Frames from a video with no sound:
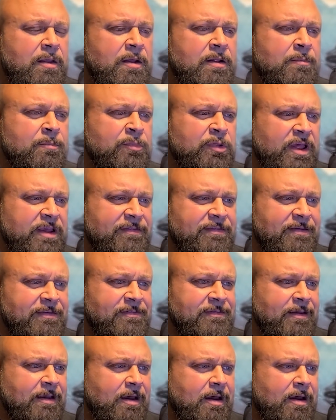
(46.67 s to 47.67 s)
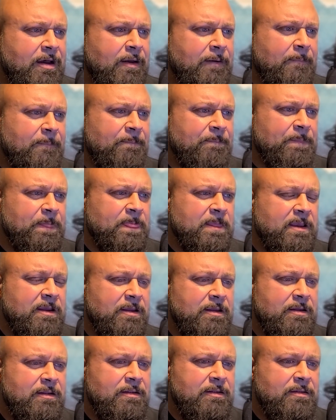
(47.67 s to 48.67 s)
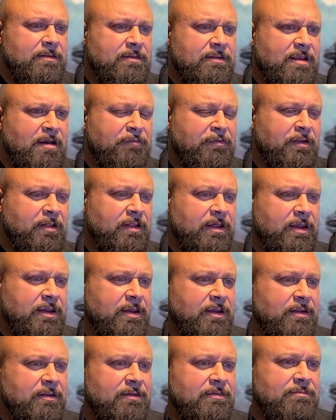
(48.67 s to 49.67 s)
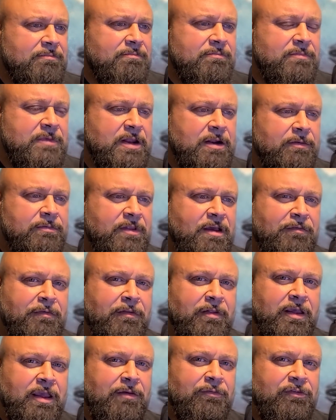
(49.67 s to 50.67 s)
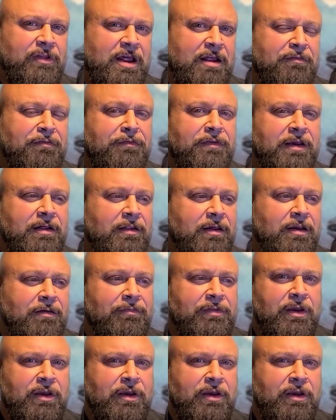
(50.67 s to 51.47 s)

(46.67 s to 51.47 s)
Place is definitely gives you that feeling of the